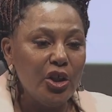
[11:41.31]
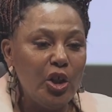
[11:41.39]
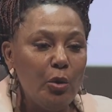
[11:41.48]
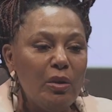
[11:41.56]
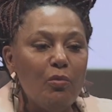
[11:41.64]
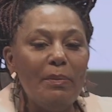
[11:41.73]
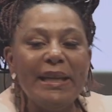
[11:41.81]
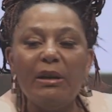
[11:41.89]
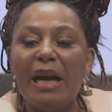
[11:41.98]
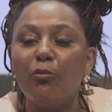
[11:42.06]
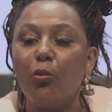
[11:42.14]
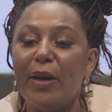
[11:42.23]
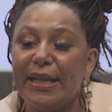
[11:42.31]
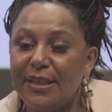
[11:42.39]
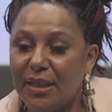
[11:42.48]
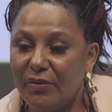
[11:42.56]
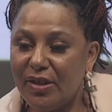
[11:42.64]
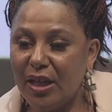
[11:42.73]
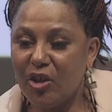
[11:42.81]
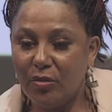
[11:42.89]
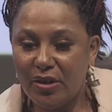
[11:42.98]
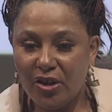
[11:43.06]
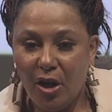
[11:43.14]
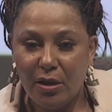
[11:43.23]
you would be at risk of
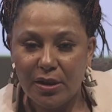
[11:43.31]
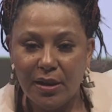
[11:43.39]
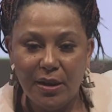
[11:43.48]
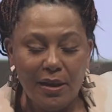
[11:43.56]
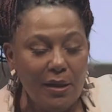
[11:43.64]
sexual assault.